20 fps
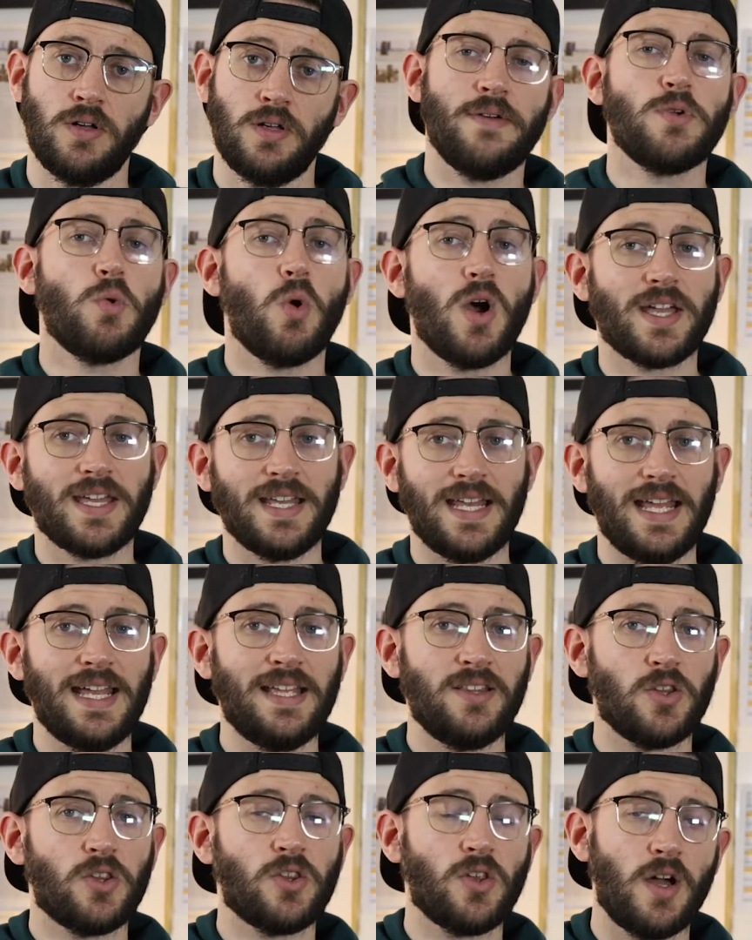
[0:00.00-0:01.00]
If you're working
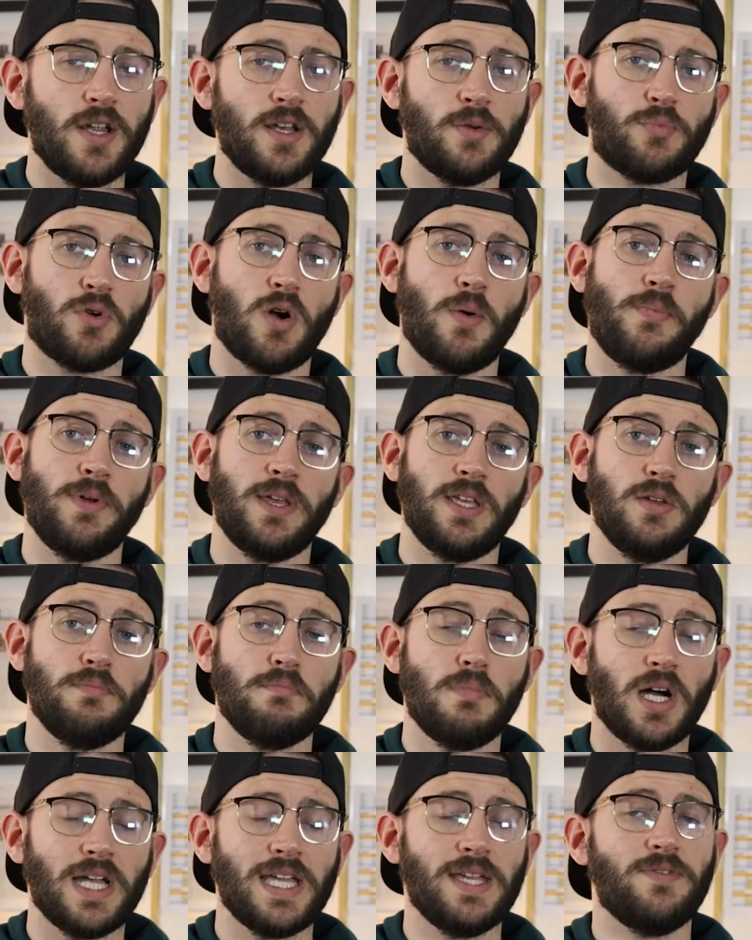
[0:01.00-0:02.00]
inside a property, you
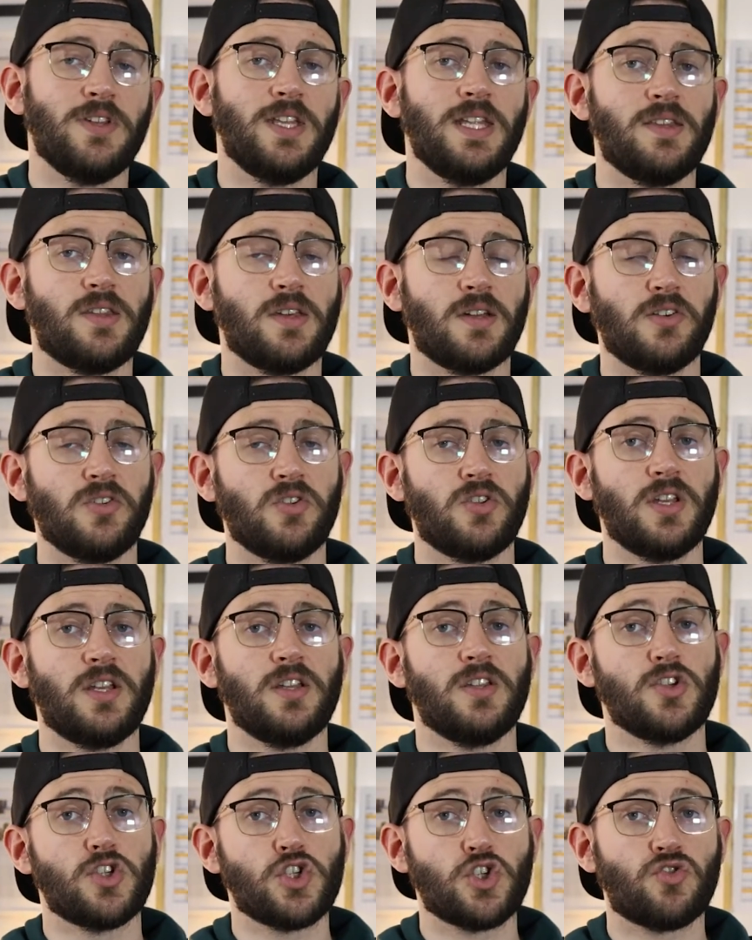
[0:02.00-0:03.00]
might even need to consider
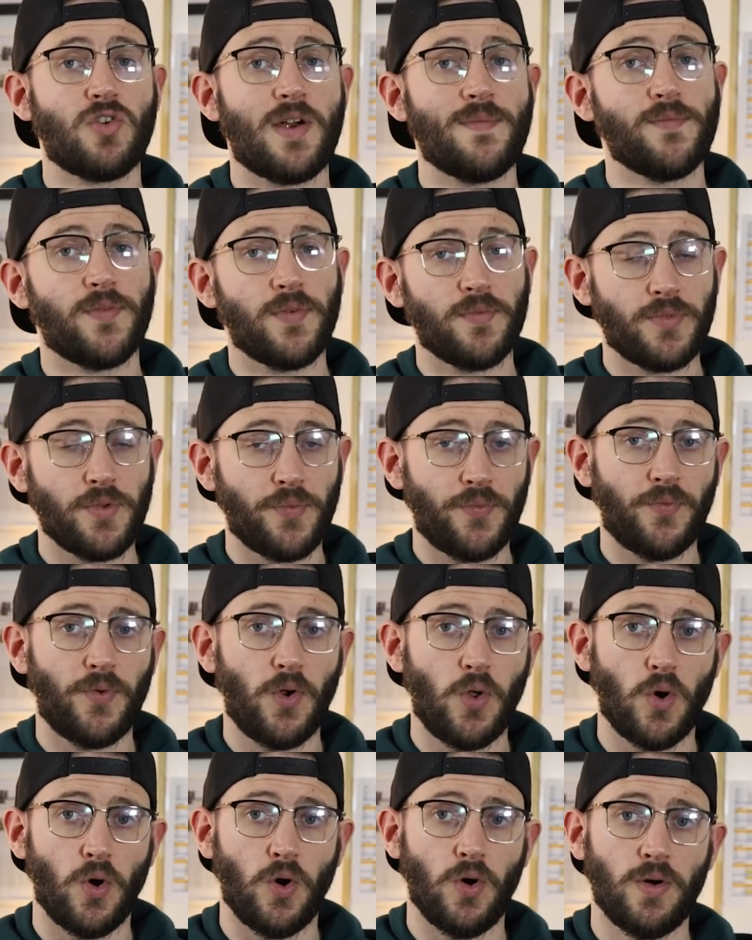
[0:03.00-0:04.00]
the strength of the
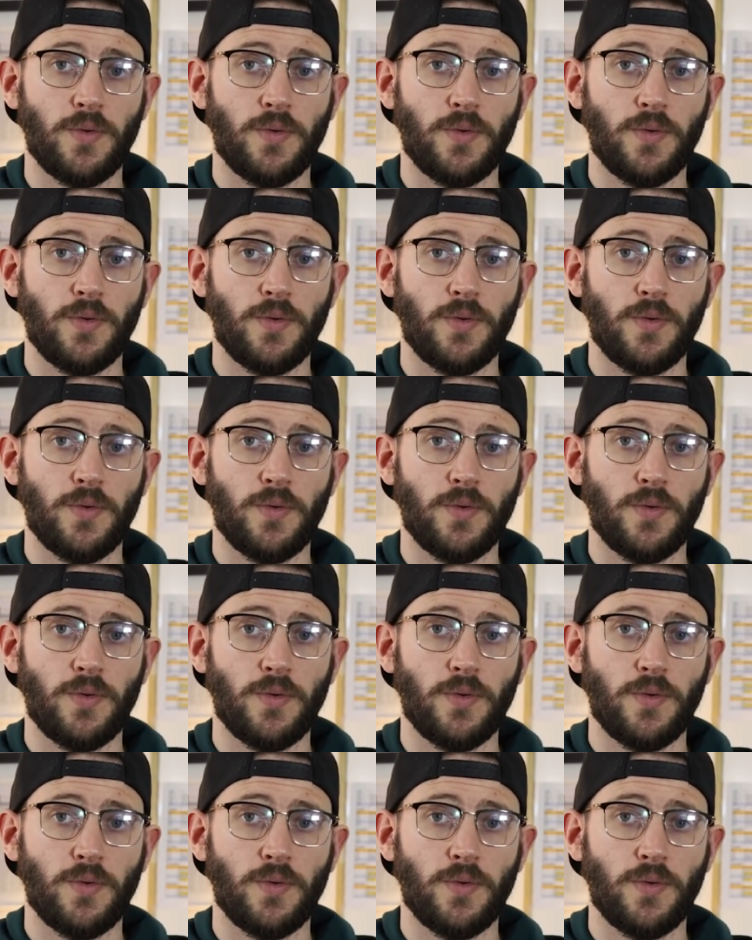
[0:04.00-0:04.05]
floor.